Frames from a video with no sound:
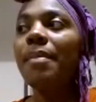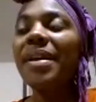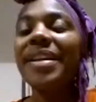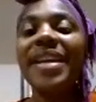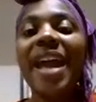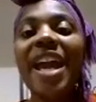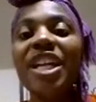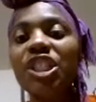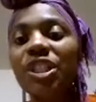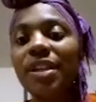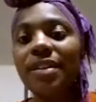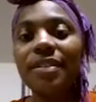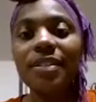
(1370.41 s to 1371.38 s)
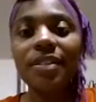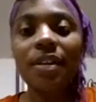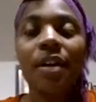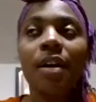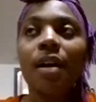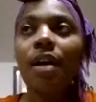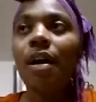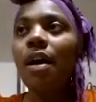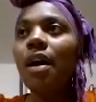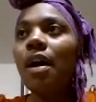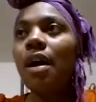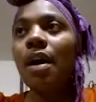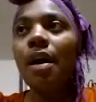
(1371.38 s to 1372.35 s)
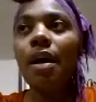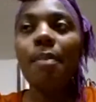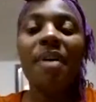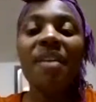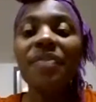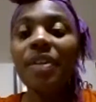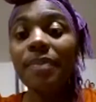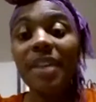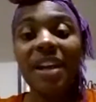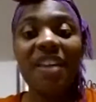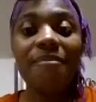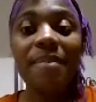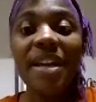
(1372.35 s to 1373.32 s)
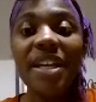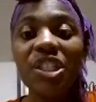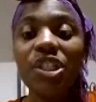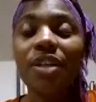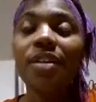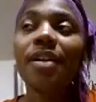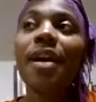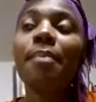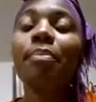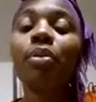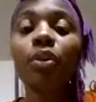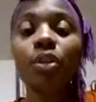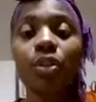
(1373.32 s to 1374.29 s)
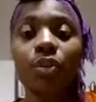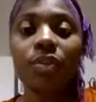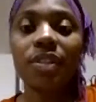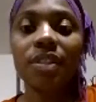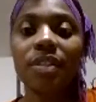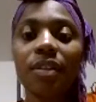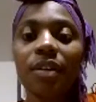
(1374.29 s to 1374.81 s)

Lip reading: nations above them that I've mentioned produce.